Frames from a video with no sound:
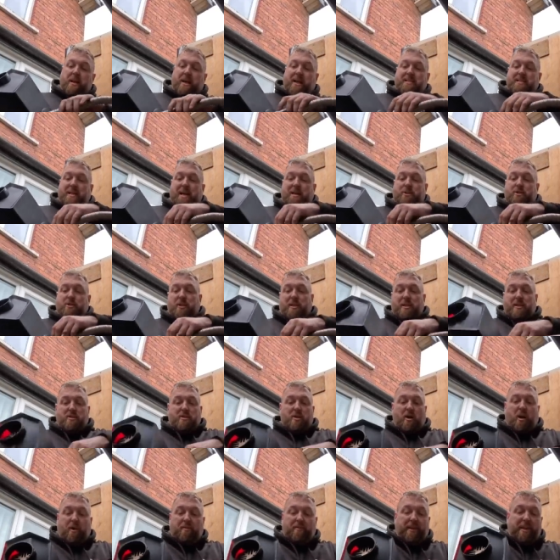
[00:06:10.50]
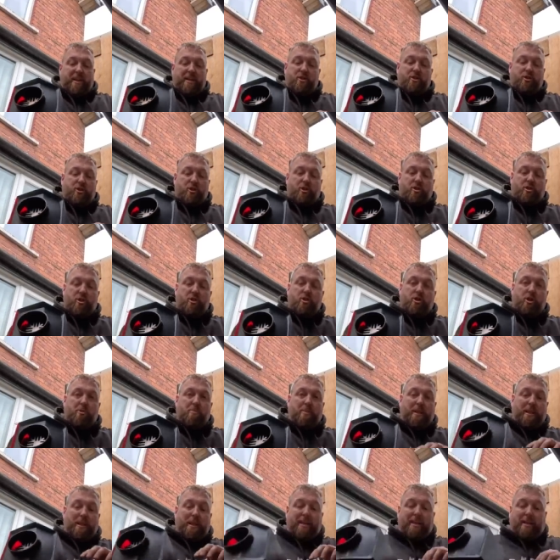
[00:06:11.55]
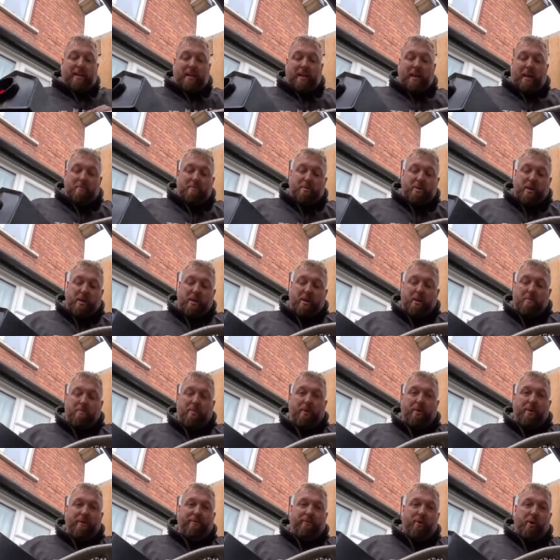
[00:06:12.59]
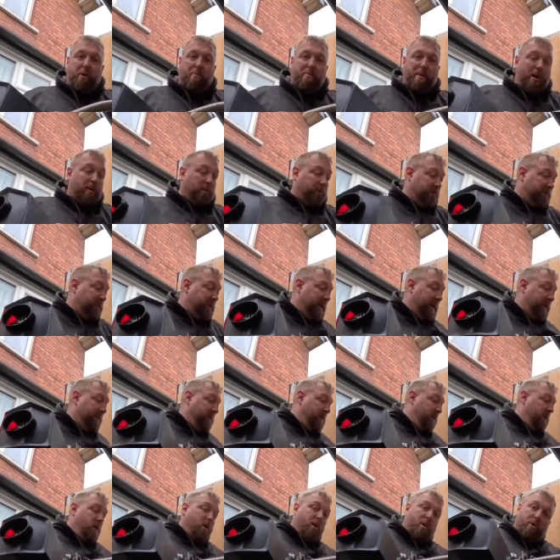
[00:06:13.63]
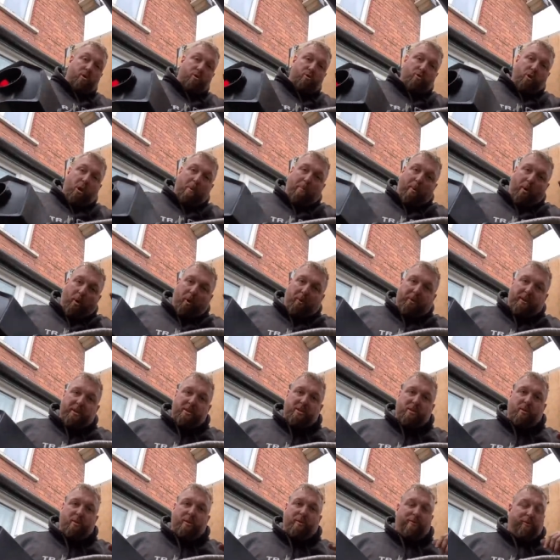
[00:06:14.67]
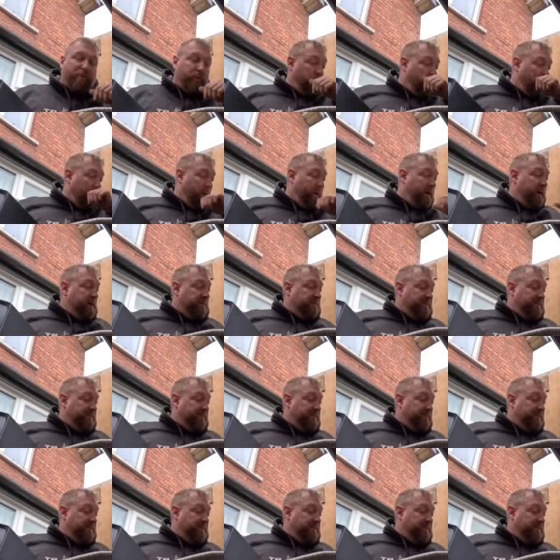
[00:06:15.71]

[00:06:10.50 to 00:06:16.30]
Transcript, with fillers: Attach these on. It's just the Jubilee clips. You put the 4 bolts in, drop all this through the floor.